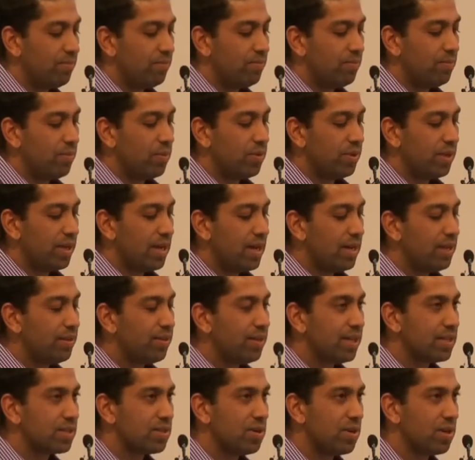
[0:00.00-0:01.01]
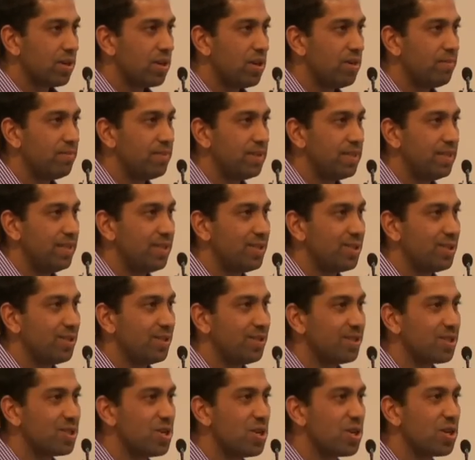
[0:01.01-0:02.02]
more than anything, it's not a
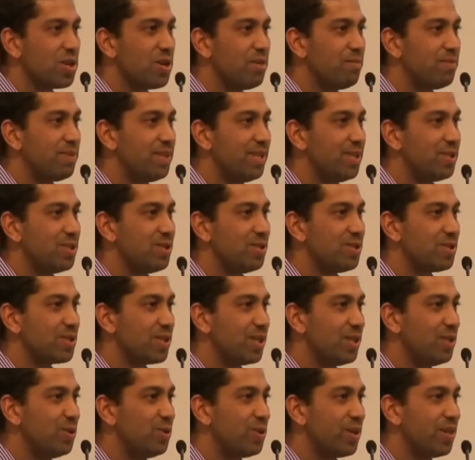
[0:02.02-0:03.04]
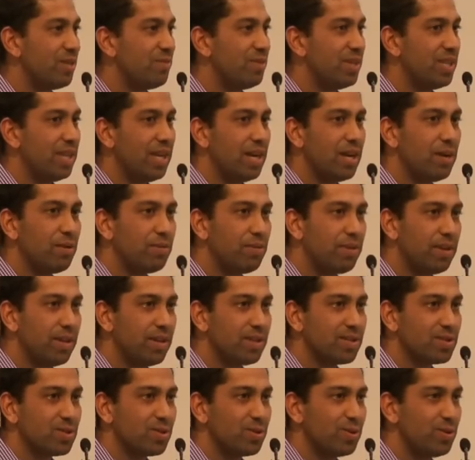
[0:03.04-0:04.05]
competition. It's not a competition to see who can be the
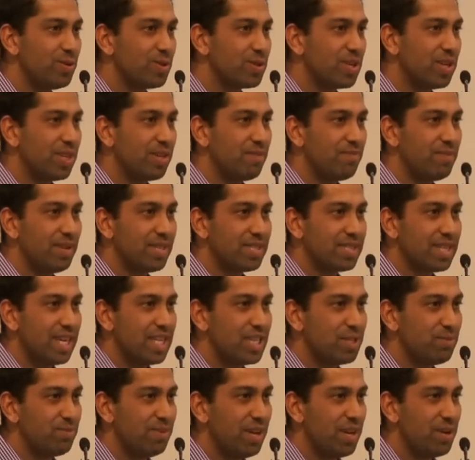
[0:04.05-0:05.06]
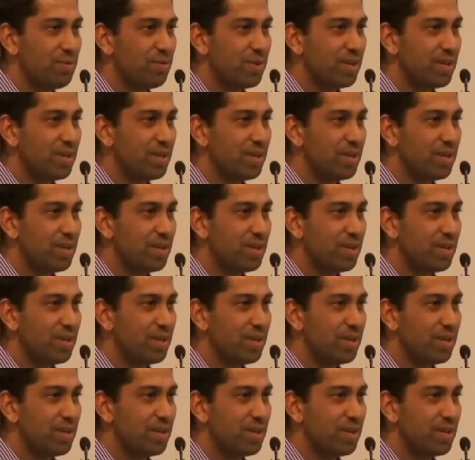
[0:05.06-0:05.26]
healthiest, or who's got the best H b A